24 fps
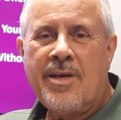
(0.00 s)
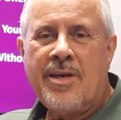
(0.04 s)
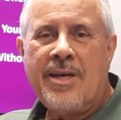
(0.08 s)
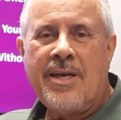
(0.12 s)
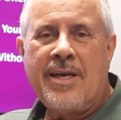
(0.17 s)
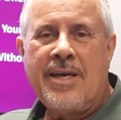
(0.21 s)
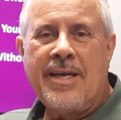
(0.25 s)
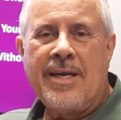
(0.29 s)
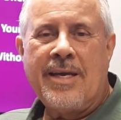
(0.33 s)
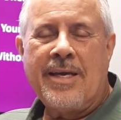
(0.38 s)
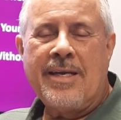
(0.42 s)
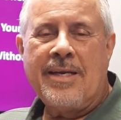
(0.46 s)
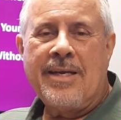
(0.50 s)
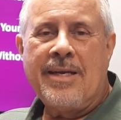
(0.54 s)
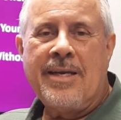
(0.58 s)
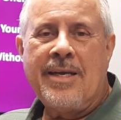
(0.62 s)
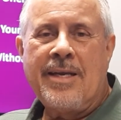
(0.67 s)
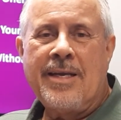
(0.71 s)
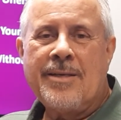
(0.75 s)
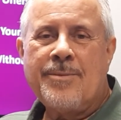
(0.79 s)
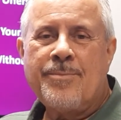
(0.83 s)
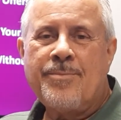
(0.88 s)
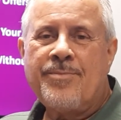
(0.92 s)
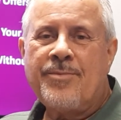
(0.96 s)

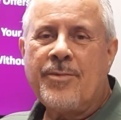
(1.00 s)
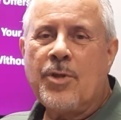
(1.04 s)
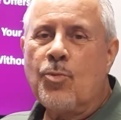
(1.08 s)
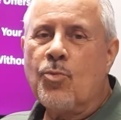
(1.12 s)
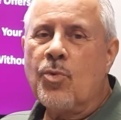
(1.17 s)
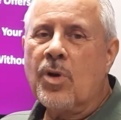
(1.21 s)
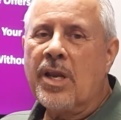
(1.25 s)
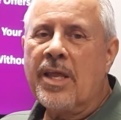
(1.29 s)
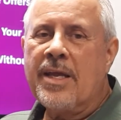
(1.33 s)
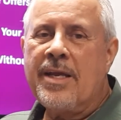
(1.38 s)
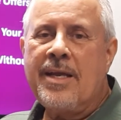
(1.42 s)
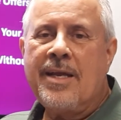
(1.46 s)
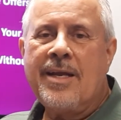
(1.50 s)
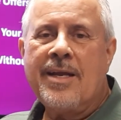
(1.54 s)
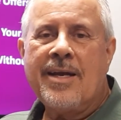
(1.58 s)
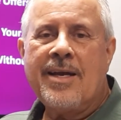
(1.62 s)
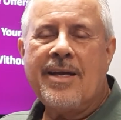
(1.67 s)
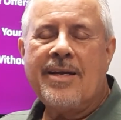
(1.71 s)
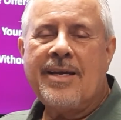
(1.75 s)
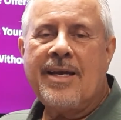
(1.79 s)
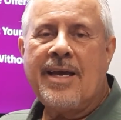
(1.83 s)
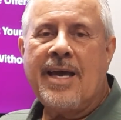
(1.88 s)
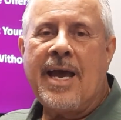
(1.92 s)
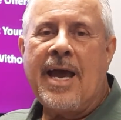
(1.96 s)
in really
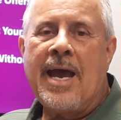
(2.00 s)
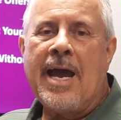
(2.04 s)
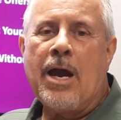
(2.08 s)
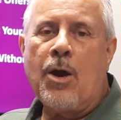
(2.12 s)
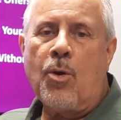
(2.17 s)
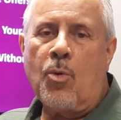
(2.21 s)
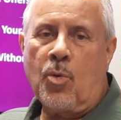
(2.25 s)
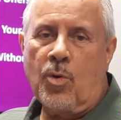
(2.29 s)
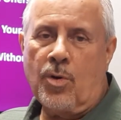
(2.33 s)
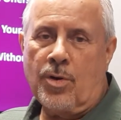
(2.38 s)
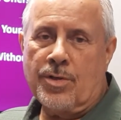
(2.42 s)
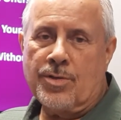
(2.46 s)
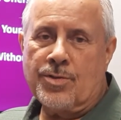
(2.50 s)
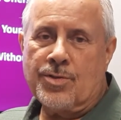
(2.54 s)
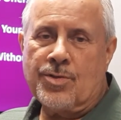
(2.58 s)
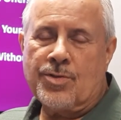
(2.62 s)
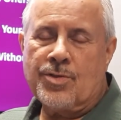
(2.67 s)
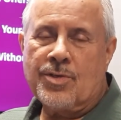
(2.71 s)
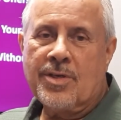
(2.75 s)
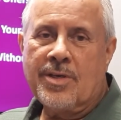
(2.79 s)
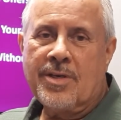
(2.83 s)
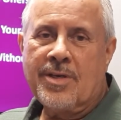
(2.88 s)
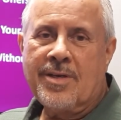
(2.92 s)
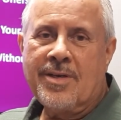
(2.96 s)

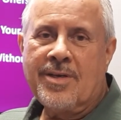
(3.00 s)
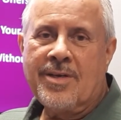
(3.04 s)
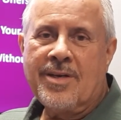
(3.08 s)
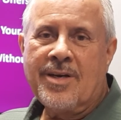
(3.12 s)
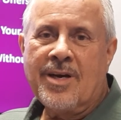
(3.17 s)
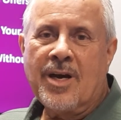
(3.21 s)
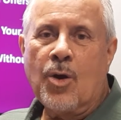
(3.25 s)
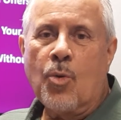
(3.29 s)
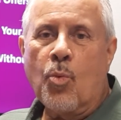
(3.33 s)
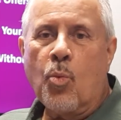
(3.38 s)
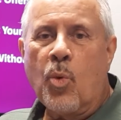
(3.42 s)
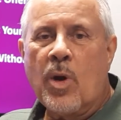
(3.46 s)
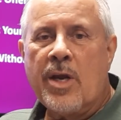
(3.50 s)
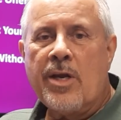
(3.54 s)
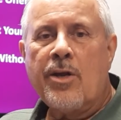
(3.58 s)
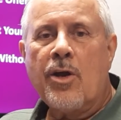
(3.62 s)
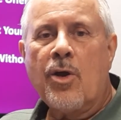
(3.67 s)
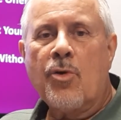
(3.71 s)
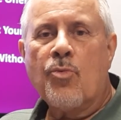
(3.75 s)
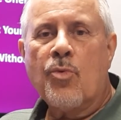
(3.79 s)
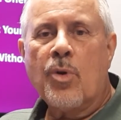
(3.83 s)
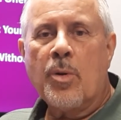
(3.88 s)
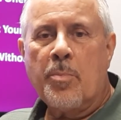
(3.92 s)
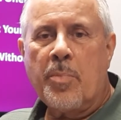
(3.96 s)
hours. A window
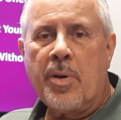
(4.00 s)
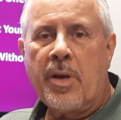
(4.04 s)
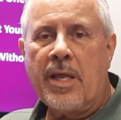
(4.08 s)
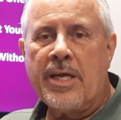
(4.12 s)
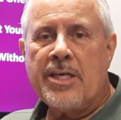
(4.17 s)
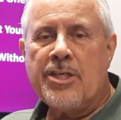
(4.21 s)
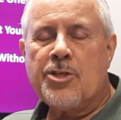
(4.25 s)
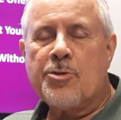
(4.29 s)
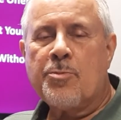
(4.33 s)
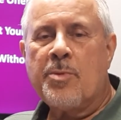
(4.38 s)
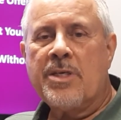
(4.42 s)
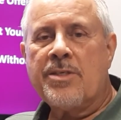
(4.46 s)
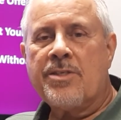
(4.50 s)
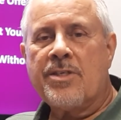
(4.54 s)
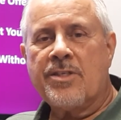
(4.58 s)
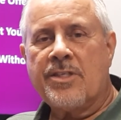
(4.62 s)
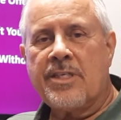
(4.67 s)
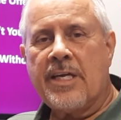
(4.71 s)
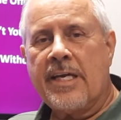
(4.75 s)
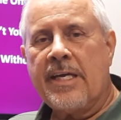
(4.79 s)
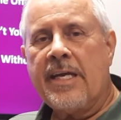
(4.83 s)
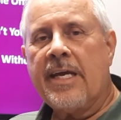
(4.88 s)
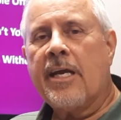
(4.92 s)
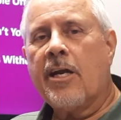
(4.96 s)
replacement to
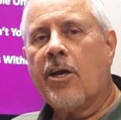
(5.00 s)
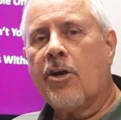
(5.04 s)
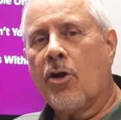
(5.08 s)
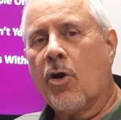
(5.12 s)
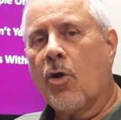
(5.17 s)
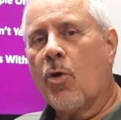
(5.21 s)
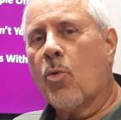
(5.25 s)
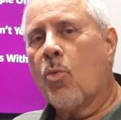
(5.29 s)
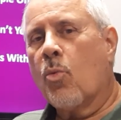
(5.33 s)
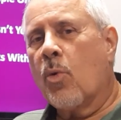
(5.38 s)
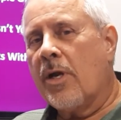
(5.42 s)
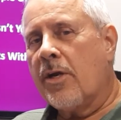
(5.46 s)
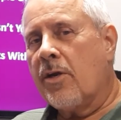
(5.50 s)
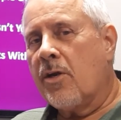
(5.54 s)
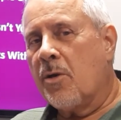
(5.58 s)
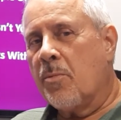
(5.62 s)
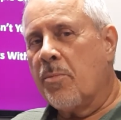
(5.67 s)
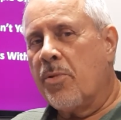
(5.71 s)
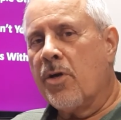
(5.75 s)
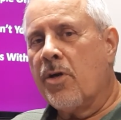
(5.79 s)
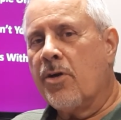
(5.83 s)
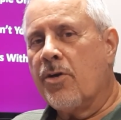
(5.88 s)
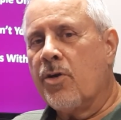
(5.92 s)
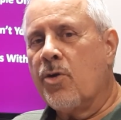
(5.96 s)
take out an old window and
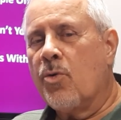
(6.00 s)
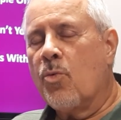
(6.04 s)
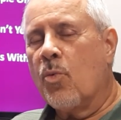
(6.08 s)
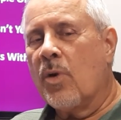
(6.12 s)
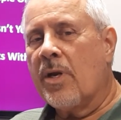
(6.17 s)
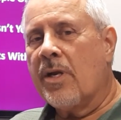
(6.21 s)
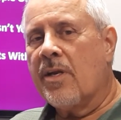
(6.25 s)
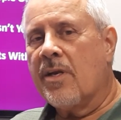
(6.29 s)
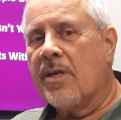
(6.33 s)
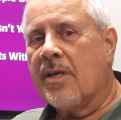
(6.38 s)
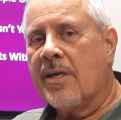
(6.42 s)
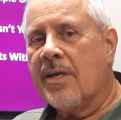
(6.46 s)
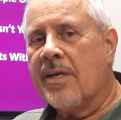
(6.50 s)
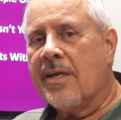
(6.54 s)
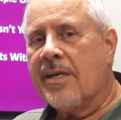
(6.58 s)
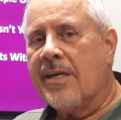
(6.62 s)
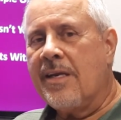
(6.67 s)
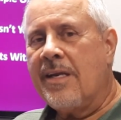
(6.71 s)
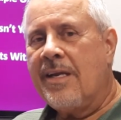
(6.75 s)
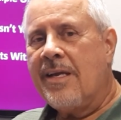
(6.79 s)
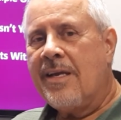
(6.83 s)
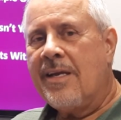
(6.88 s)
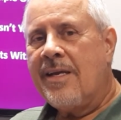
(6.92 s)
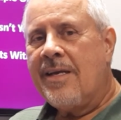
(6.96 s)
put a new window in
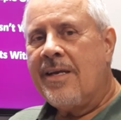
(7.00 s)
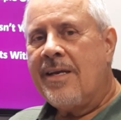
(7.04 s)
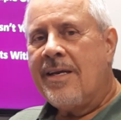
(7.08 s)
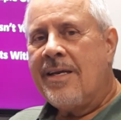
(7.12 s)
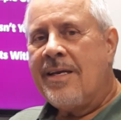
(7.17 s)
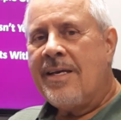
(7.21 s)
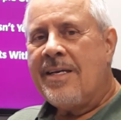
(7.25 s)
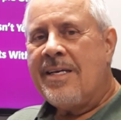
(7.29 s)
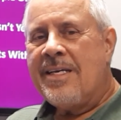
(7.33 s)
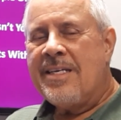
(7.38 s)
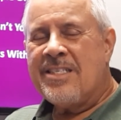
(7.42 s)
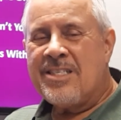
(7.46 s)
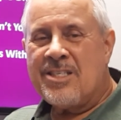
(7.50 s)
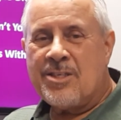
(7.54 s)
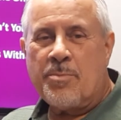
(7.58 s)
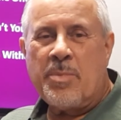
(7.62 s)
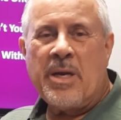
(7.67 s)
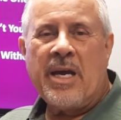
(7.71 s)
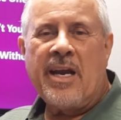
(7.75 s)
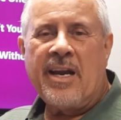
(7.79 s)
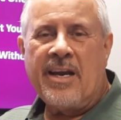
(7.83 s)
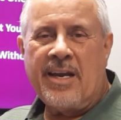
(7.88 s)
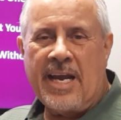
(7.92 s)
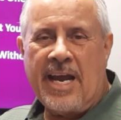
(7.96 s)
is
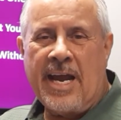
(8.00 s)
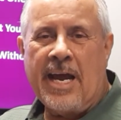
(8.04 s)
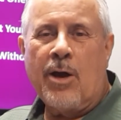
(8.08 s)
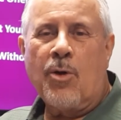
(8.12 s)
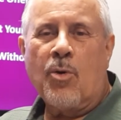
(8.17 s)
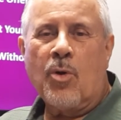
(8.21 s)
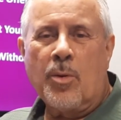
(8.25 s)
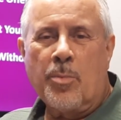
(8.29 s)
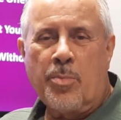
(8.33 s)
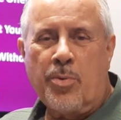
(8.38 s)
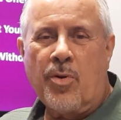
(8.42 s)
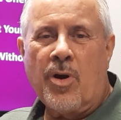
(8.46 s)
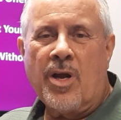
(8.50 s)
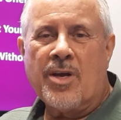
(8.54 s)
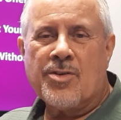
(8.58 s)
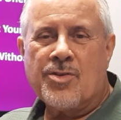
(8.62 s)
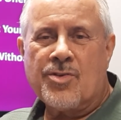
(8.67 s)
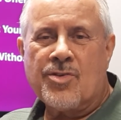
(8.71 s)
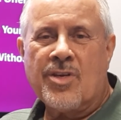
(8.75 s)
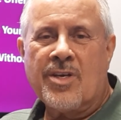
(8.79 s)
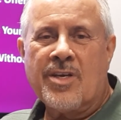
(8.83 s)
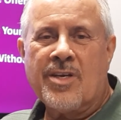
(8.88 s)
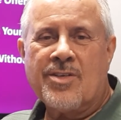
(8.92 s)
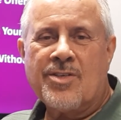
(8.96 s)
about an hour
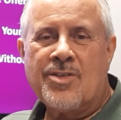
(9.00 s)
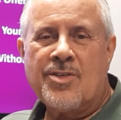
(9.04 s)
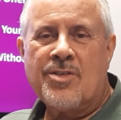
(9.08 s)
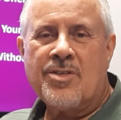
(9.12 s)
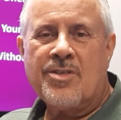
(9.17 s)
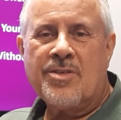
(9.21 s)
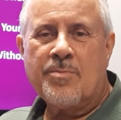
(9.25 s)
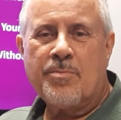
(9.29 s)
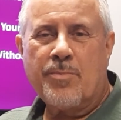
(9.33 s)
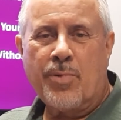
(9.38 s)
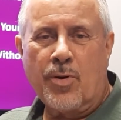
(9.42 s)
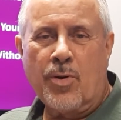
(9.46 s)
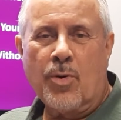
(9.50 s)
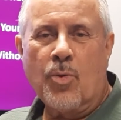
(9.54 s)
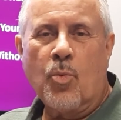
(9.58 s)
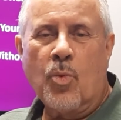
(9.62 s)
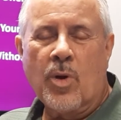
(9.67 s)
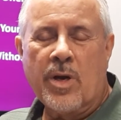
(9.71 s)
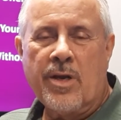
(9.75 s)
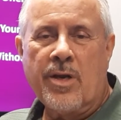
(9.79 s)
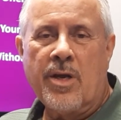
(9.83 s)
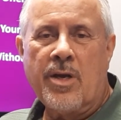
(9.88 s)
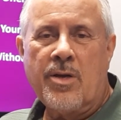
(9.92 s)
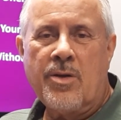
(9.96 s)
process per
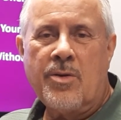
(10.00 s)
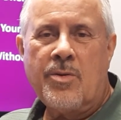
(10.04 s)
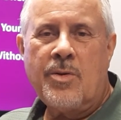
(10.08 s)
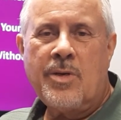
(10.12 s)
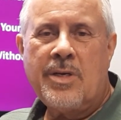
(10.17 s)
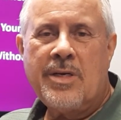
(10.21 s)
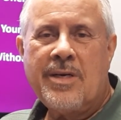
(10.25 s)
window.